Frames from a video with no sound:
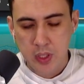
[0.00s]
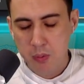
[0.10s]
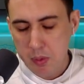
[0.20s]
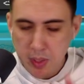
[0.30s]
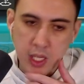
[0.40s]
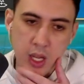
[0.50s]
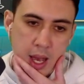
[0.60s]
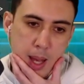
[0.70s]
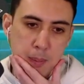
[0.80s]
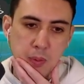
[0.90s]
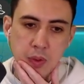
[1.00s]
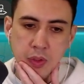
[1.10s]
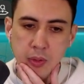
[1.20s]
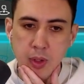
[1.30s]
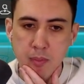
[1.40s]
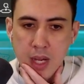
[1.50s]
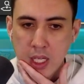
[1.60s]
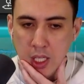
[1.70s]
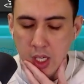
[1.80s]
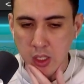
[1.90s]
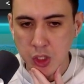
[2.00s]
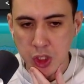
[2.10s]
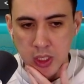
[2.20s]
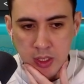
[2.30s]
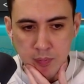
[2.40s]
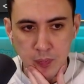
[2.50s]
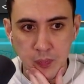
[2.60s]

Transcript: Can we make it happen with the remaining energy?